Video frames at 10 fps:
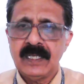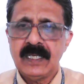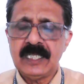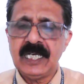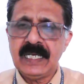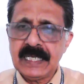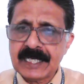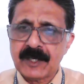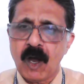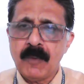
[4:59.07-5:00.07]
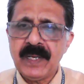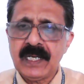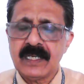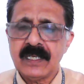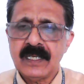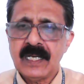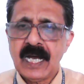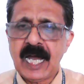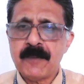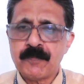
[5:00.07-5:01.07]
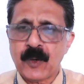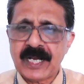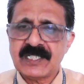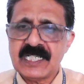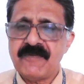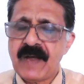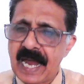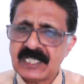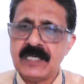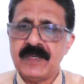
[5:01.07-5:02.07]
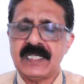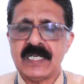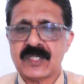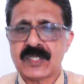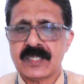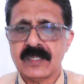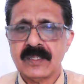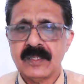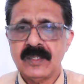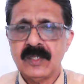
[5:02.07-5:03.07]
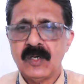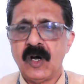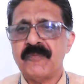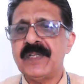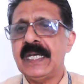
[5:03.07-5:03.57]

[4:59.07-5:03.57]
the economic and productive activities of the